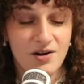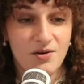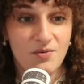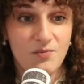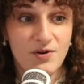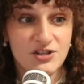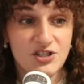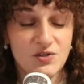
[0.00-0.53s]

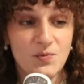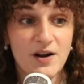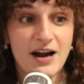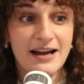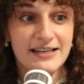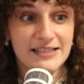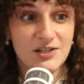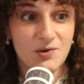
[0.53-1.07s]
which is where
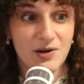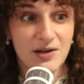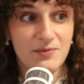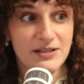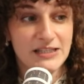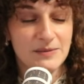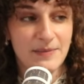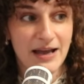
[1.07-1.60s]
i disagree
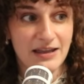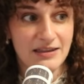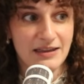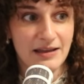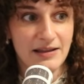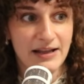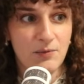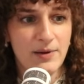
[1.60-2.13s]
with smith
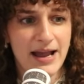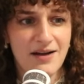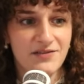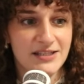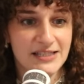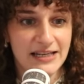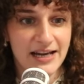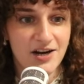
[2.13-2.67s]
that like we have
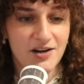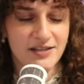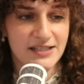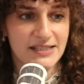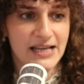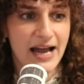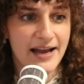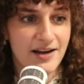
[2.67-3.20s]
this inherent
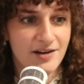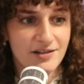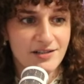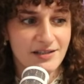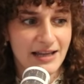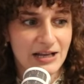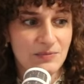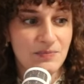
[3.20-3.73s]
desire to
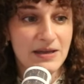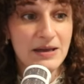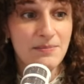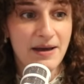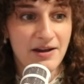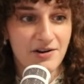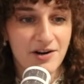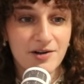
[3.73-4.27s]
like be
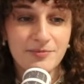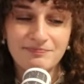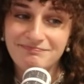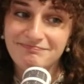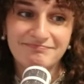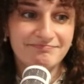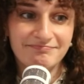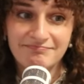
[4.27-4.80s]
better
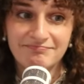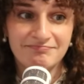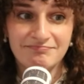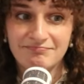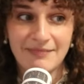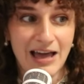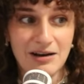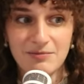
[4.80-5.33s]

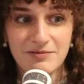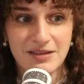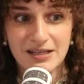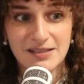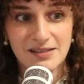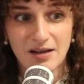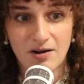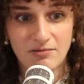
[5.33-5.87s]
i don't think
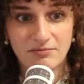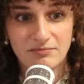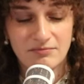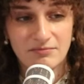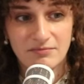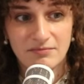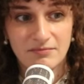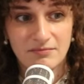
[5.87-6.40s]
so
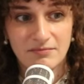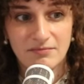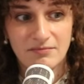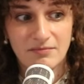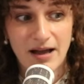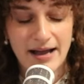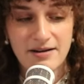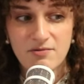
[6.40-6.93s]

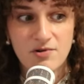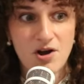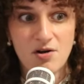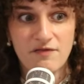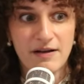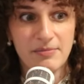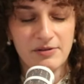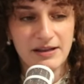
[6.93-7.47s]
i don't know
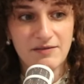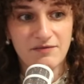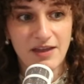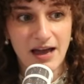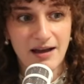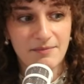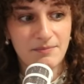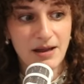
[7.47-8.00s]
if i believe
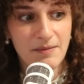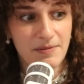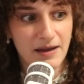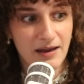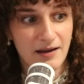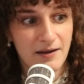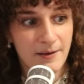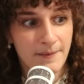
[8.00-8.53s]
that maybe